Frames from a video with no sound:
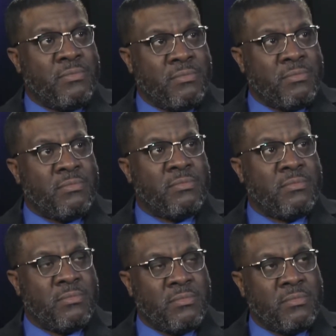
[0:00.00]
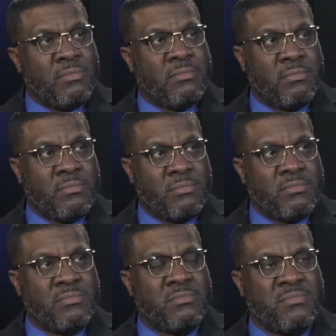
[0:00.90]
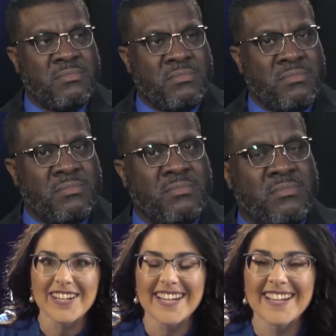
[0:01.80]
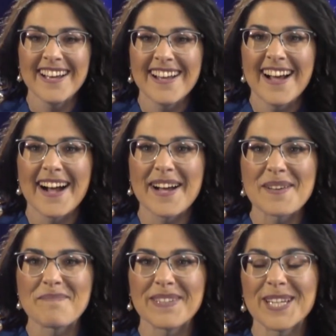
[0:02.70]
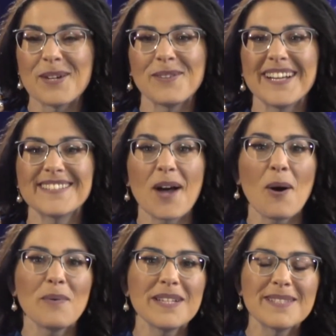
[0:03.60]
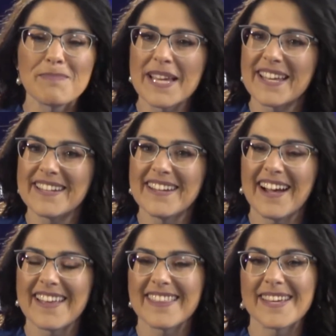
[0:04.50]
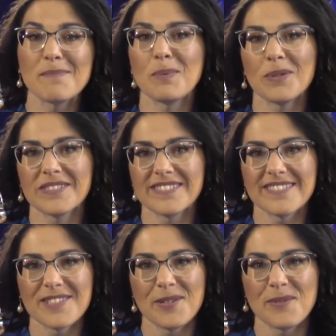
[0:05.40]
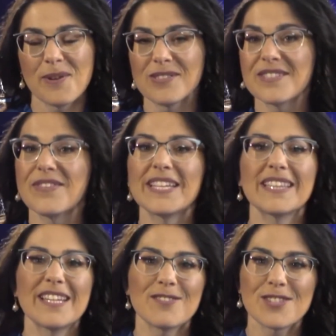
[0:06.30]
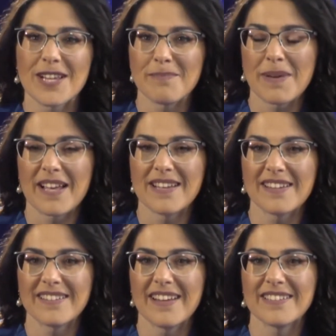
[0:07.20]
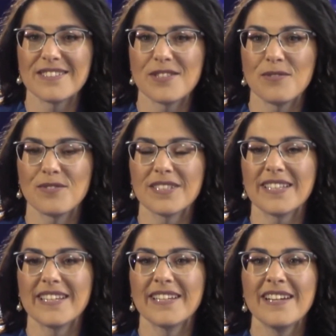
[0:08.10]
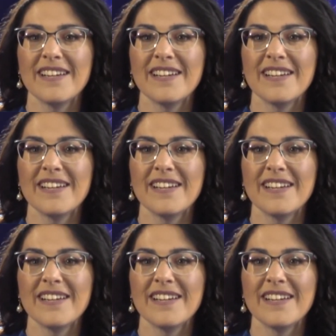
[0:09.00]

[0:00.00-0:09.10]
That is so necessary. It's always been, I think, important to cultivate leadership and to really